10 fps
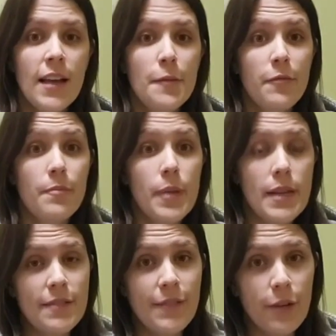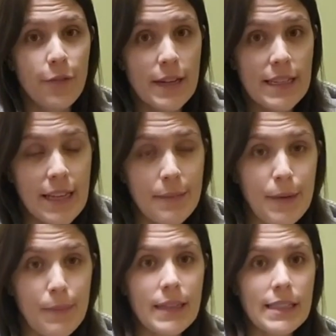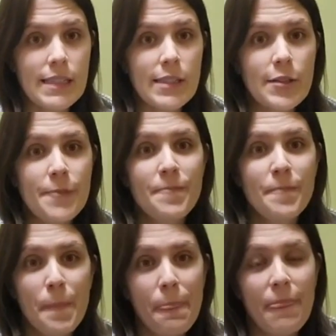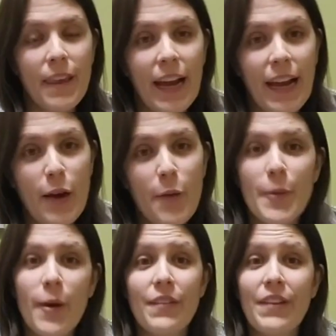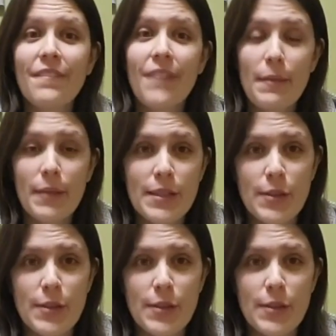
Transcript: please feel free to send me a message. I hope you have a fabulous rest